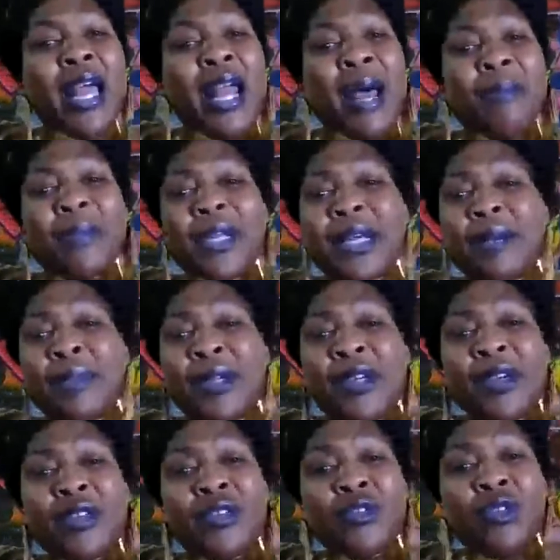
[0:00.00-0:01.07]
And I'm damn
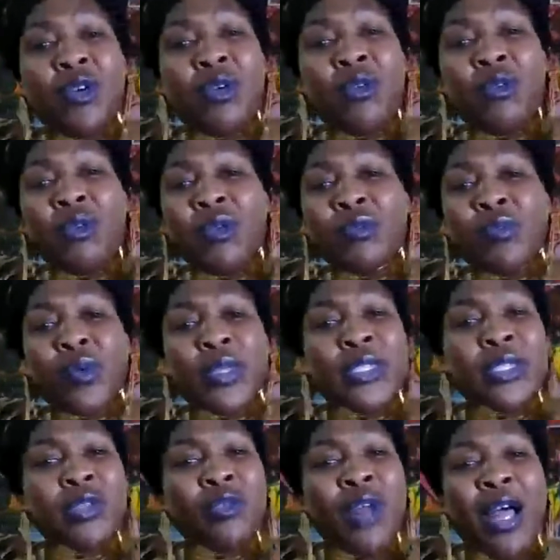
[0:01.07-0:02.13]
near, pretty
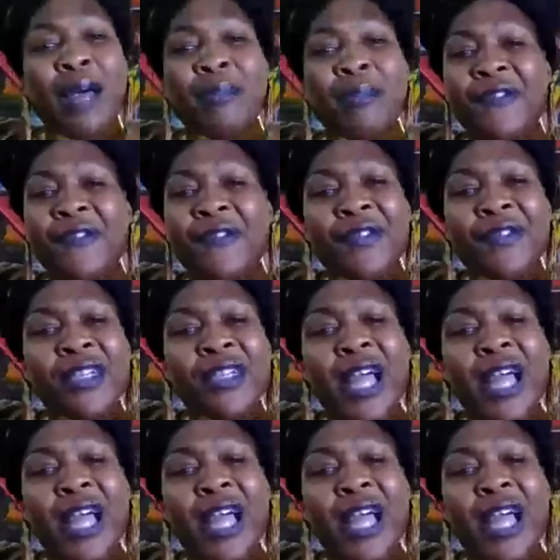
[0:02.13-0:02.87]
soon I'll be 50.